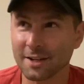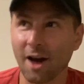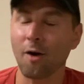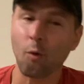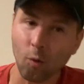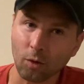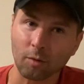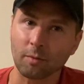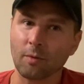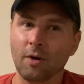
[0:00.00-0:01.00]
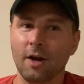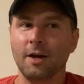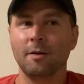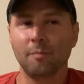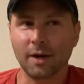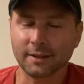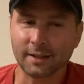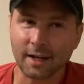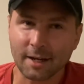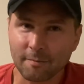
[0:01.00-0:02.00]
not horrible, but
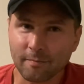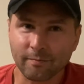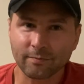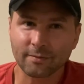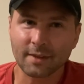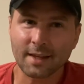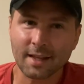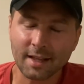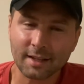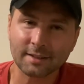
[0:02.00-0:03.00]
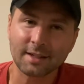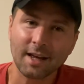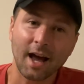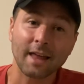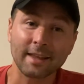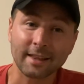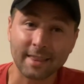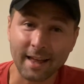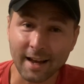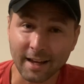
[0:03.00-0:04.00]
I think
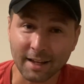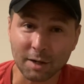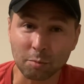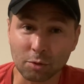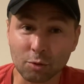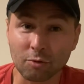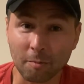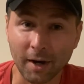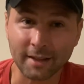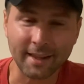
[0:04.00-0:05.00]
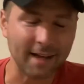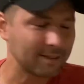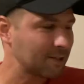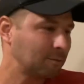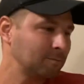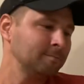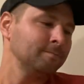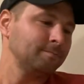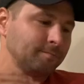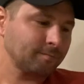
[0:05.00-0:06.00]
that I can improve upon that. So
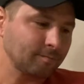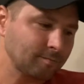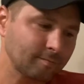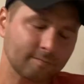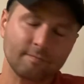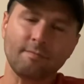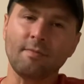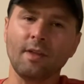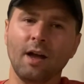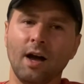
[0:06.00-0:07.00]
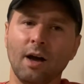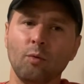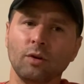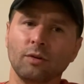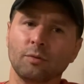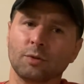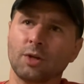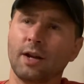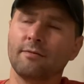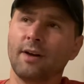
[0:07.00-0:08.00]
we're
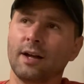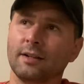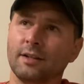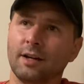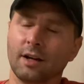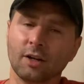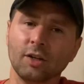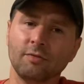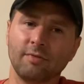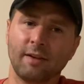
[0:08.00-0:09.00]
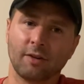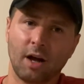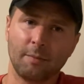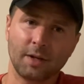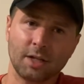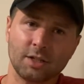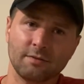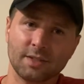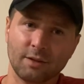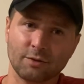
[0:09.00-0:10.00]
trying to find a good flavor combination of
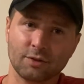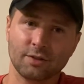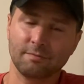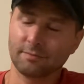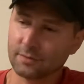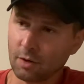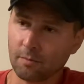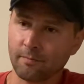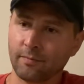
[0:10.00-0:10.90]
seltzers. So